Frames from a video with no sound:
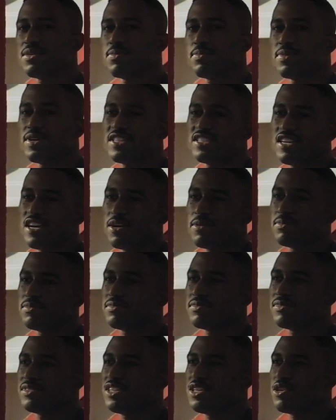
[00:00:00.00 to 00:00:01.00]
But,
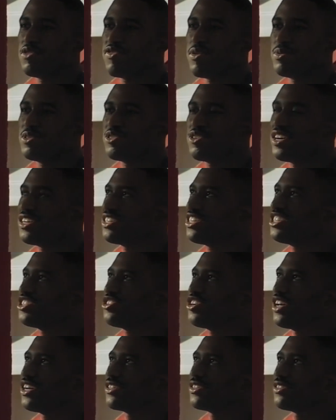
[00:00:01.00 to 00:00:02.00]
you know, from strength to
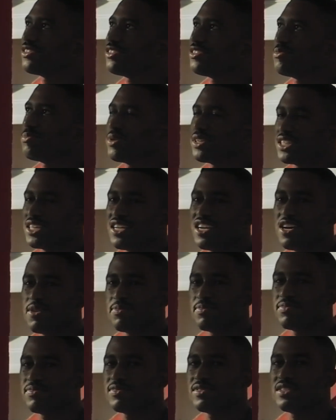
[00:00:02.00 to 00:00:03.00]
strength, picked it
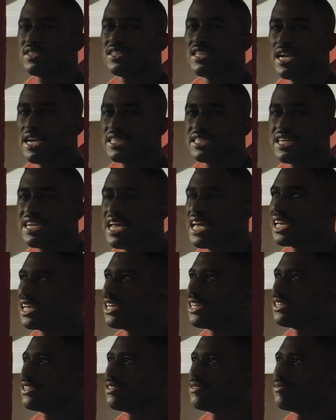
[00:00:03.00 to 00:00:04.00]
up, started to like
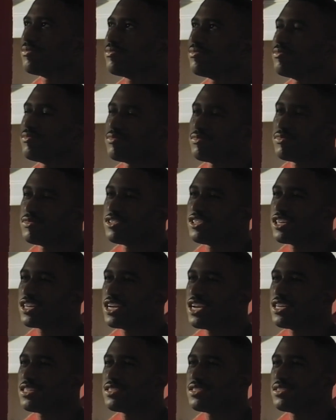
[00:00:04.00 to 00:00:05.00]
it,
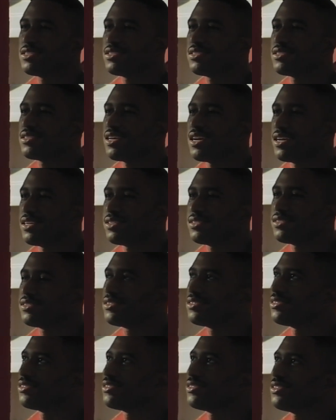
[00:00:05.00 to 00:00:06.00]
took lessons, and
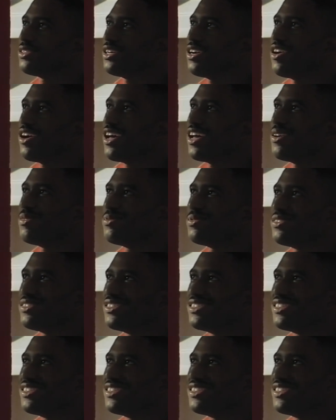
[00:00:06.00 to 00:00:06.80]
here I am.